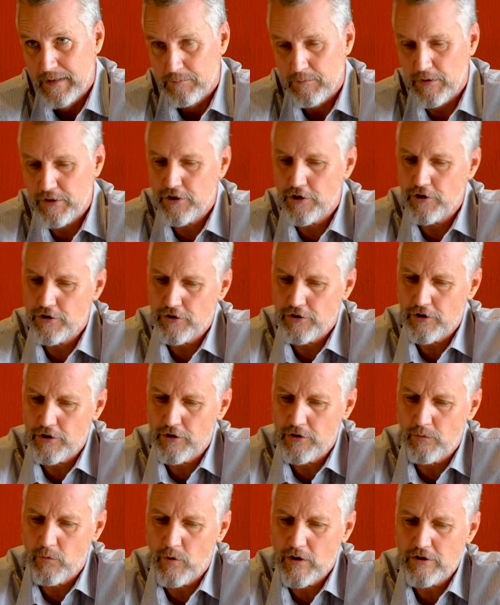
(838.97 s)
But
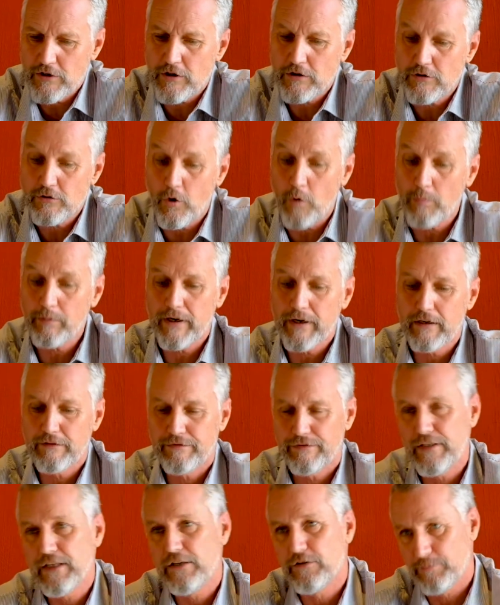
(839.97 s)
so one starts to operate a
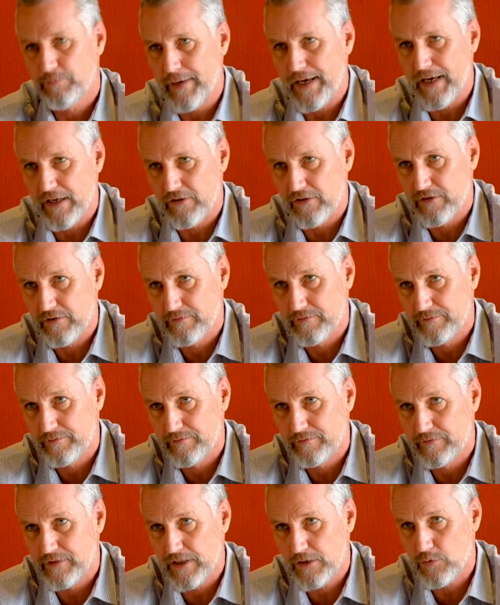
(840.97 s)
fleet of bags.
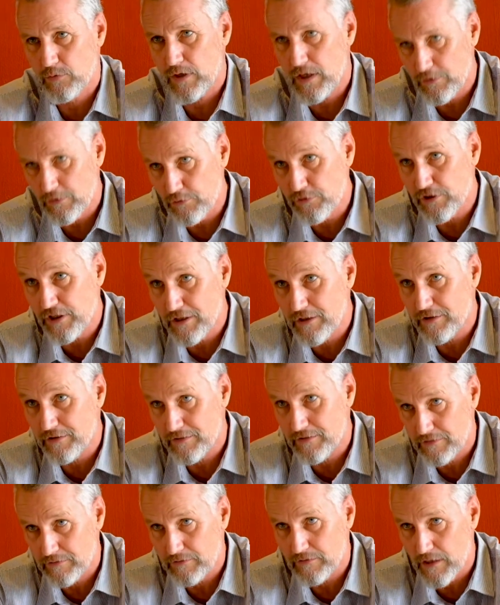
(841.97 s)
That's what our
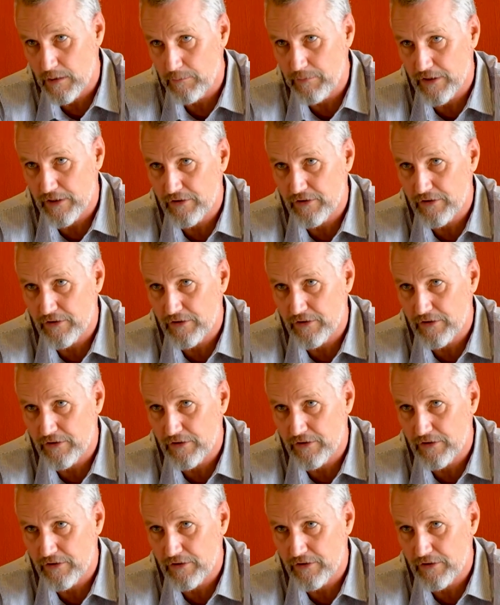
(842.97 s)
biggest